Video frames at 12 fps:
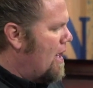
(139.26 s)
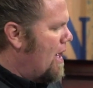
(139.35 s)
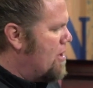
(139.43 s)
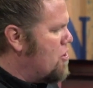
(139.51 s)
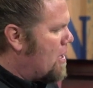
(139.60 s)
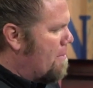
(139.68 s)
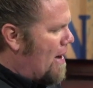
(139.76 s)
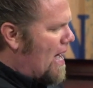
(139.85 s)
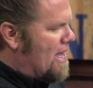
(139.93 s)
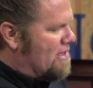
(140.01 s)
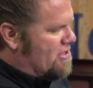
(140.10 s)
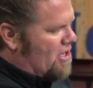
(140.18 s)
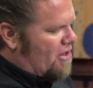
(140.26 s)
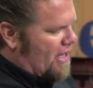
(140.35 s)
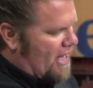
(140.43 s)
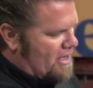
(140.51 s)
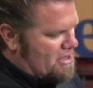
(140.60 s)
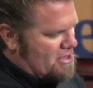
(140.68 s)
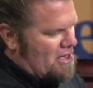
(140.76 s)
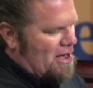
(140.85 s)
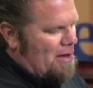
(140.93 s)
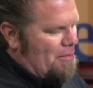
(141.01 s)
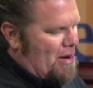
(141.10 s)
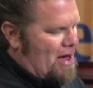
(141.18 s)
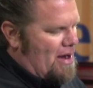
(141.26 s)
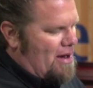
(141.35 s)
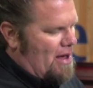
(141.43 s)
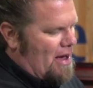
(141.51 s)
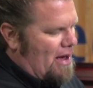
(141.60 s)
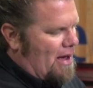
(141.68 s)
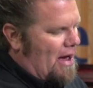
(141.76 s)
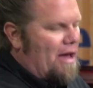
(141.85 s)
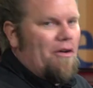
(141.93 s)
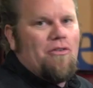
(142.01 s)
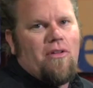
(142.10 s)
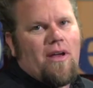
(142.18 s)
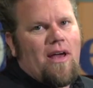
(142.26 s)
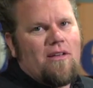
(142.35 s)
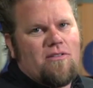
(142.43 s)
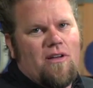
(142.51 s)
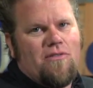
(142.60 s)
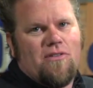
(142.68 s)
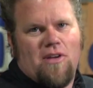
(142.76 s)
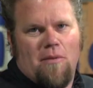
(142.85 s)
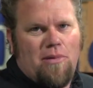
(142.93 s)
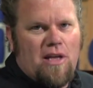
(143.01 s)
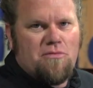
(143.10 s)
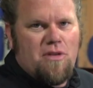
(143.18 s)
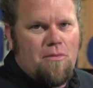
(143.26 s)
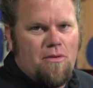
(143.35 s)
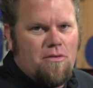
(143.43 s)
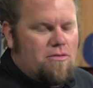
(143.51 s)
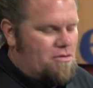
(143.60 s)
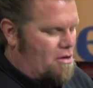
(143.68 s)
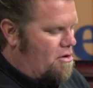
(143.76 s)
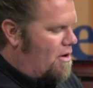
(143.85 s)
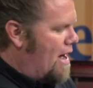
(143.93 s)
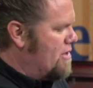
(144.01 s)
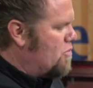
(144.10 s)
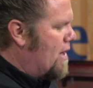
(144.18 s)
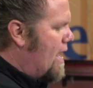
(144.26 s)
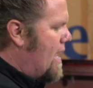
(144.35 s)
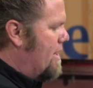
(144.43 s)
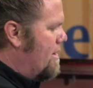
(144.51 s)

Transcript: You can buy install kits, but I don't do that kind of stuff because I've got a plasma table. So I just went ahead